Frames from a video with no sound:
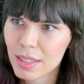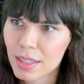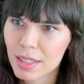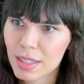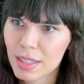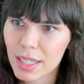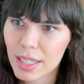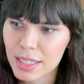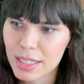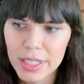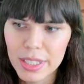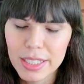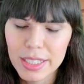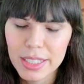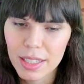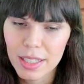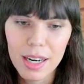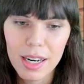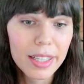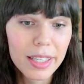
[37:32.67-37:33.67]
And so these
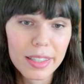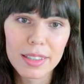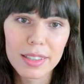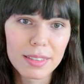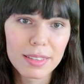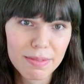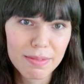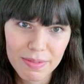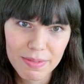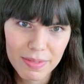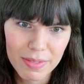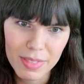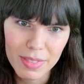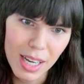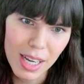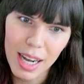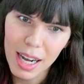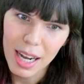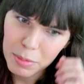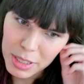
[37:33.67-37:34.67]
are other
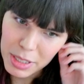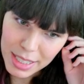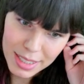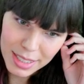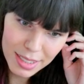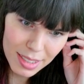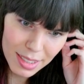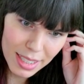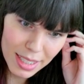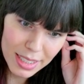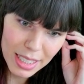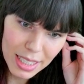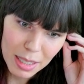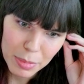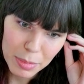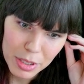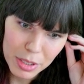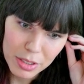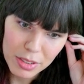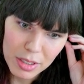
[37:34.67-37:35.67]
objects,
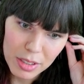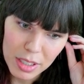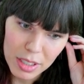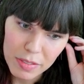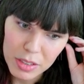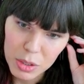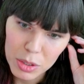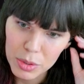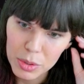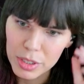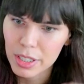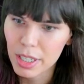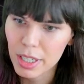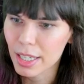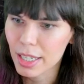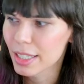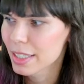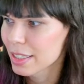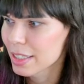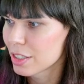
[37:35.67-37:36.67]
examples of
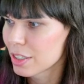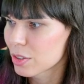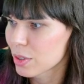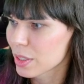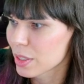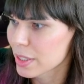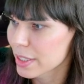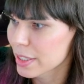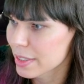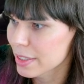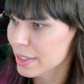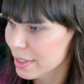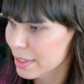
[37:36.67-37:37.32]
DualShock controllers.